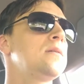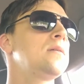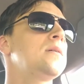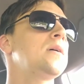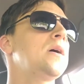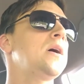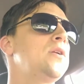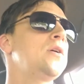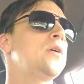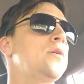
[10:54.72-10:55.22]

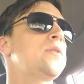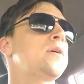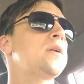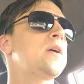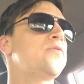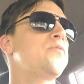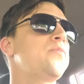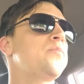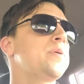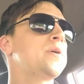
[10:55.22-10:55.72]
I know that
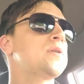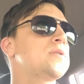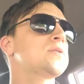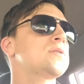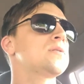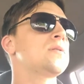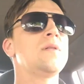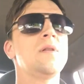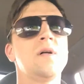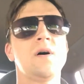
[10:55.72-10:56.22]
I've
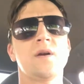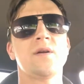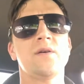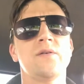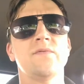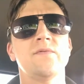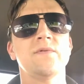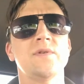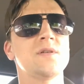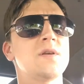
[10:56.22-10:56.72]
posted a lot
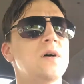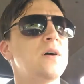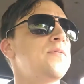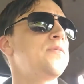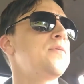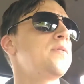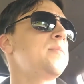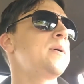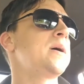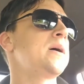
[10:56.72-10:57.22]
of stuff
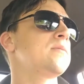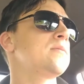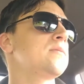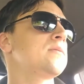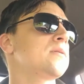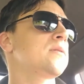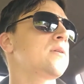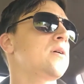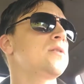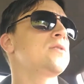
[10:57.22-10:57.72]
about
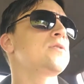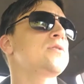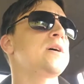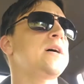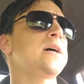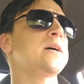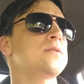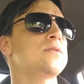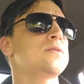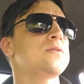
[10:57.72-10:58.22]
the garden
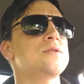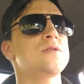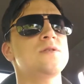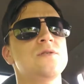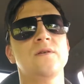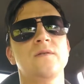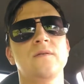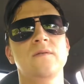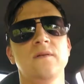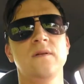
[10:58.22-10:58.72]
tractors
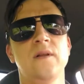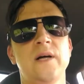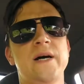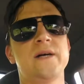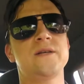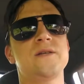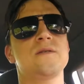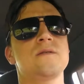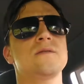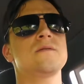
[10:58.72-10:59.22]
over the
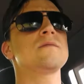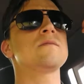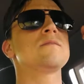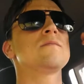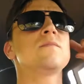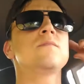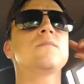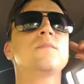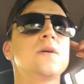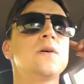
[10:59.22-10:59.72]
last
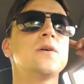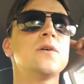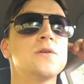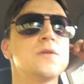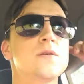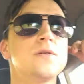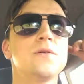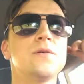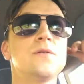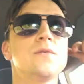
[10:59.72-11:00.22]
year or
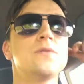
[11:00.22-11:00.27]
two,